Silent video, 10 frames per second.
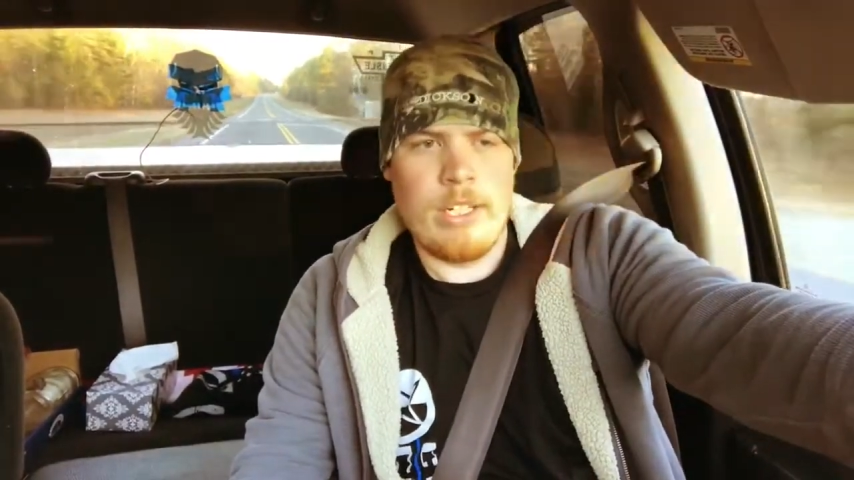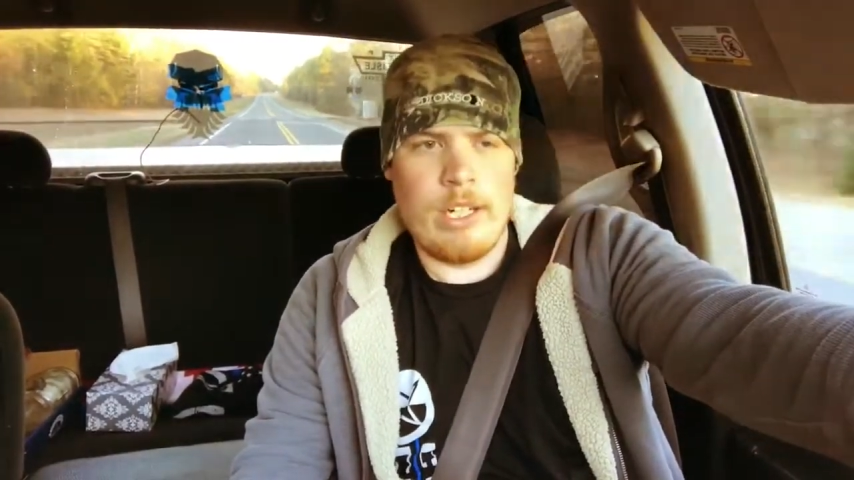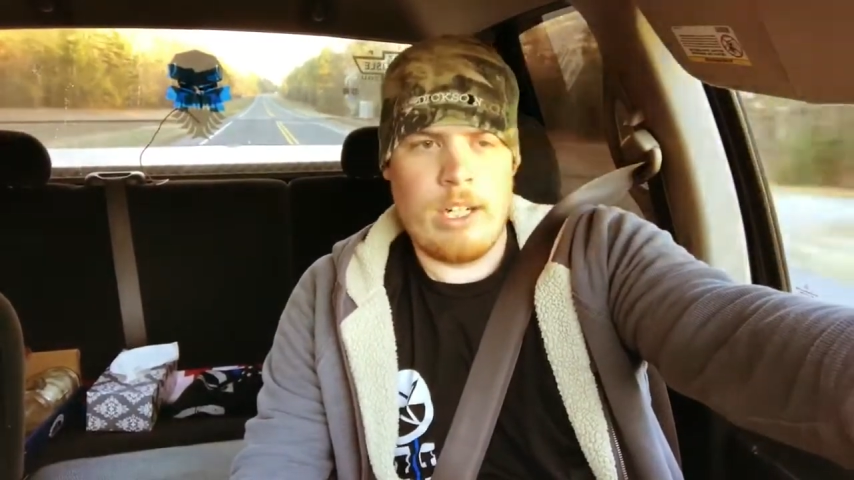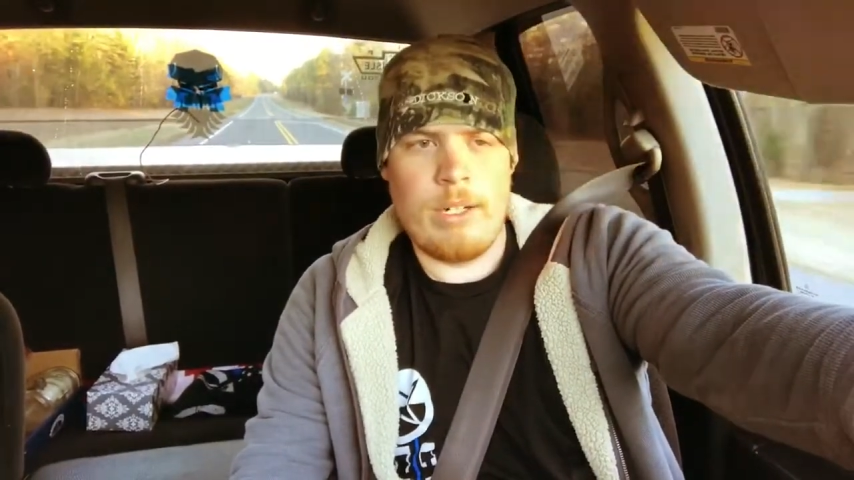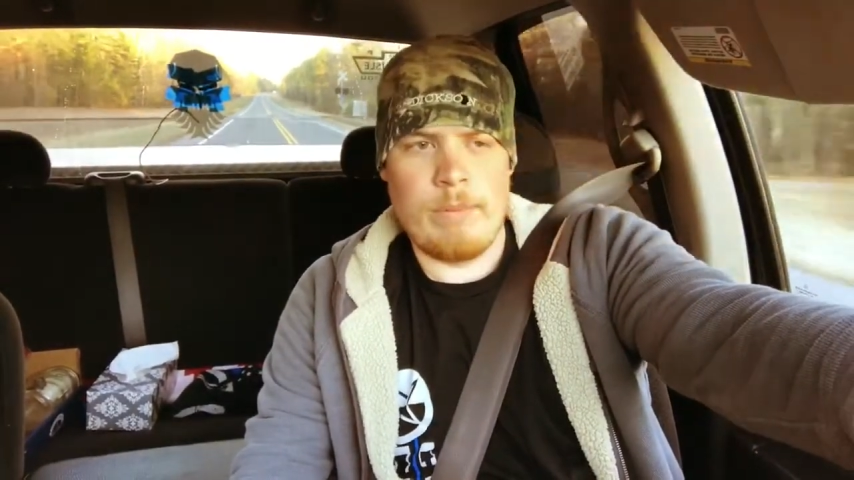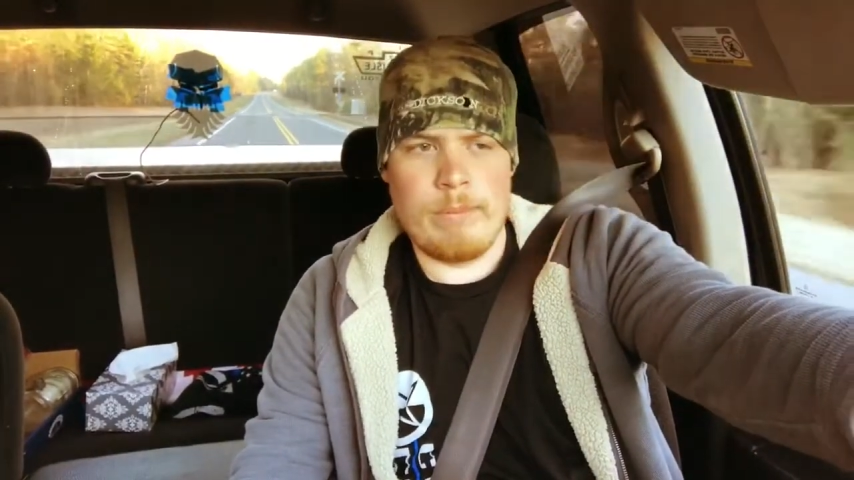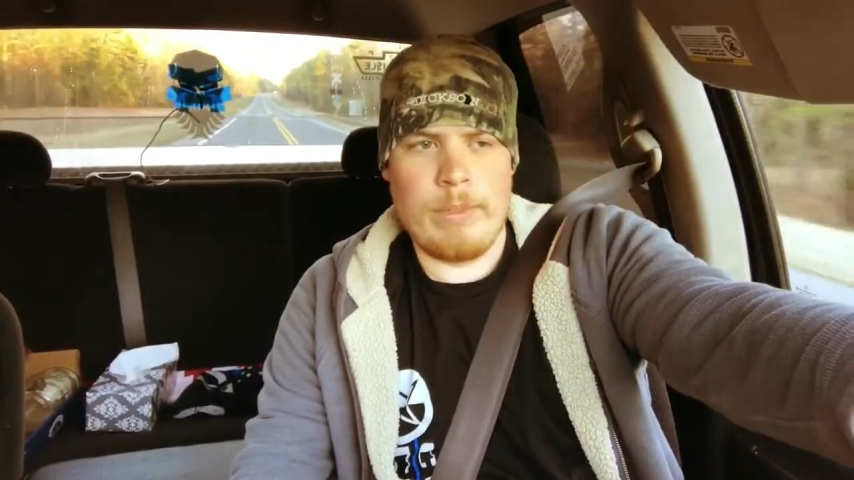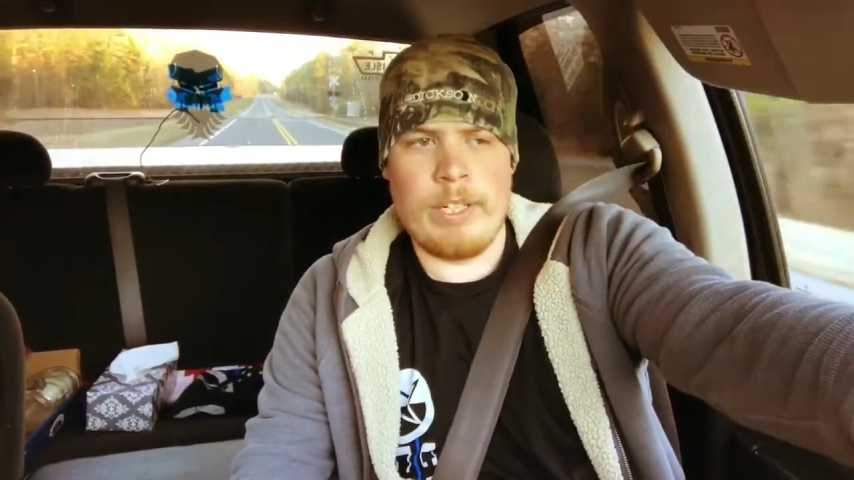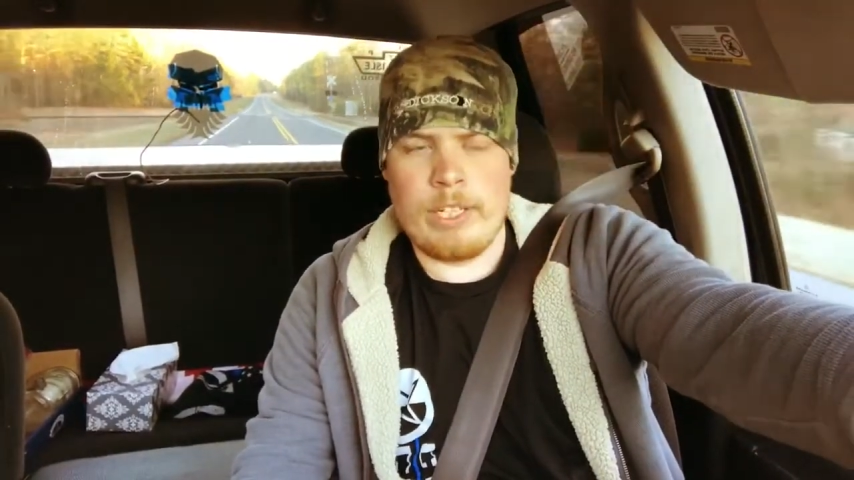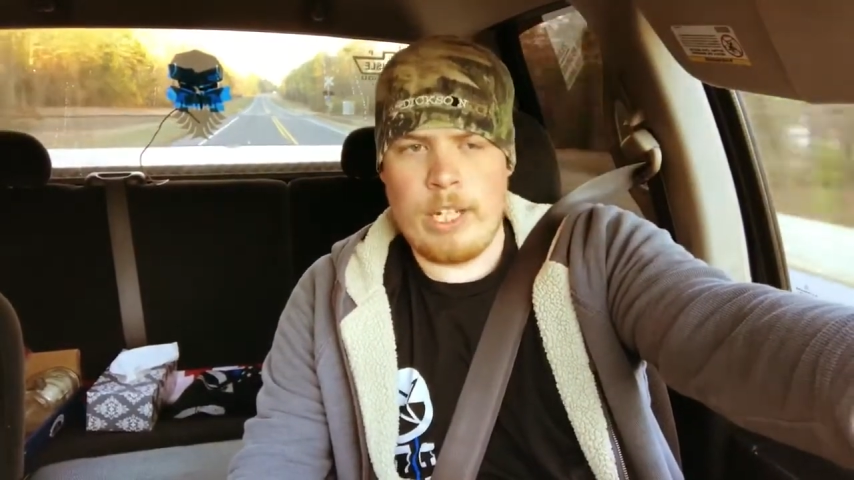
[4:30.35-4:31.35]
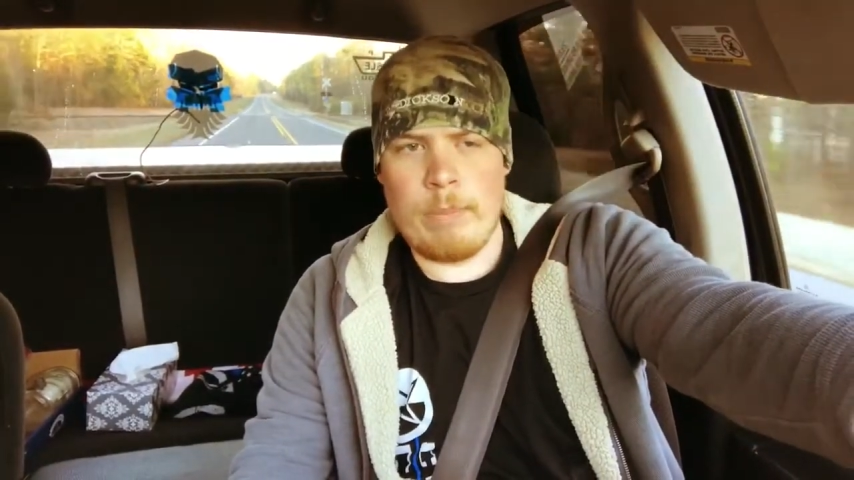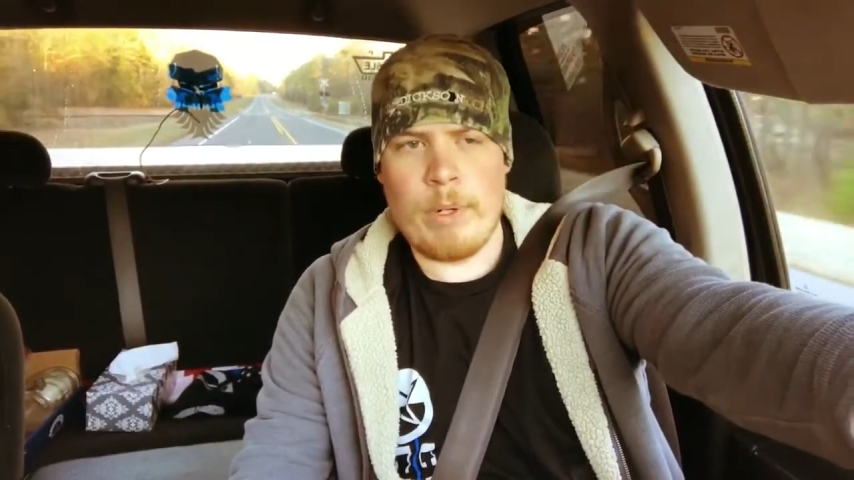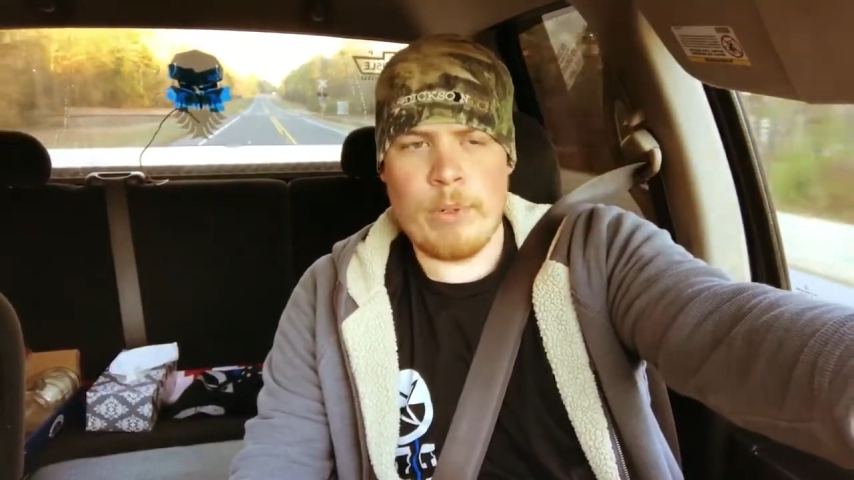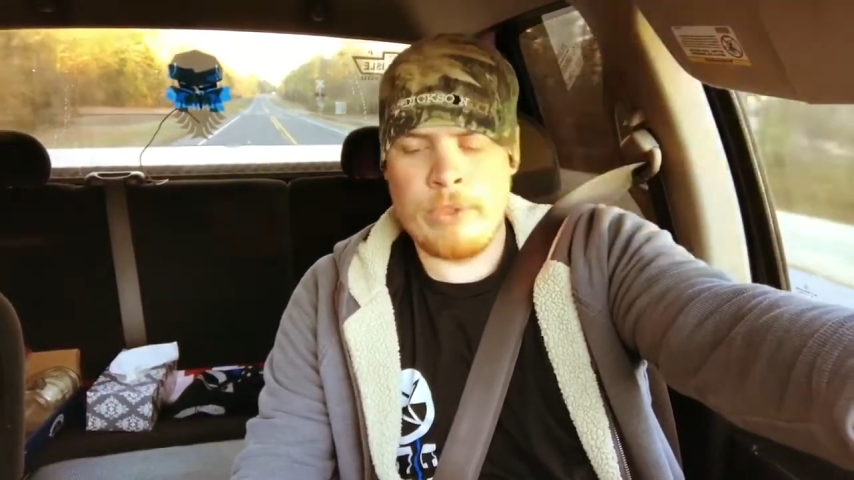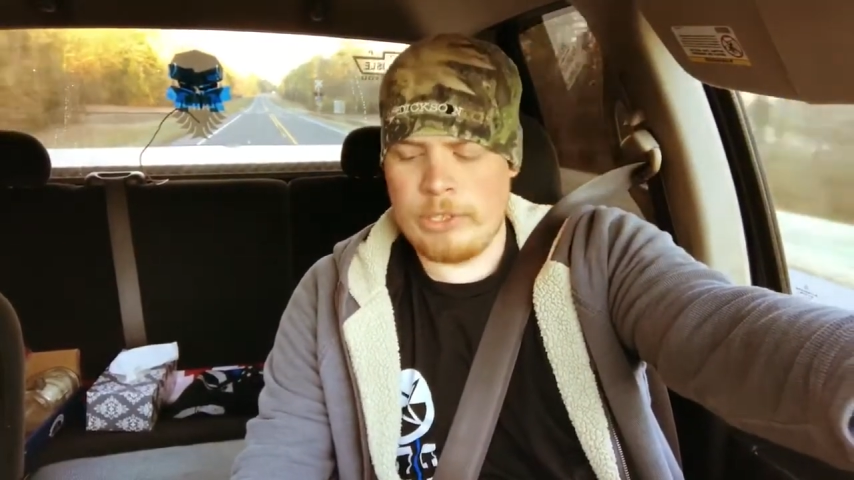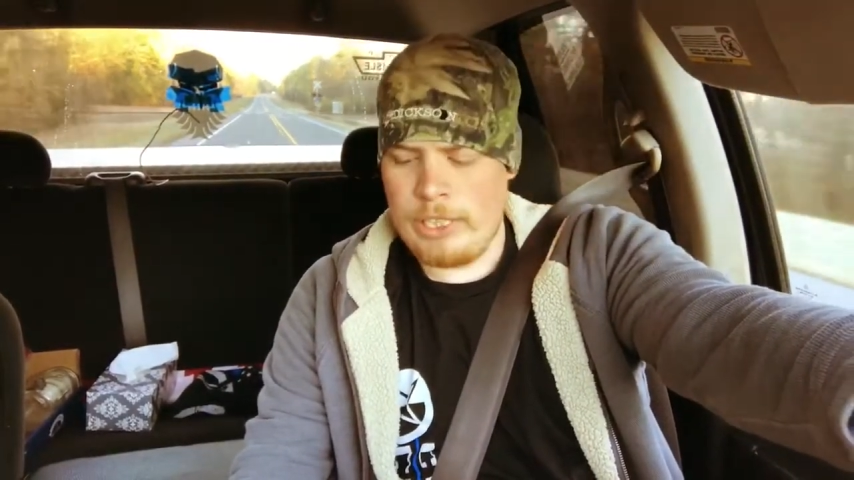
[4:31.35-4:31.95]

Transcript: and the cup holders,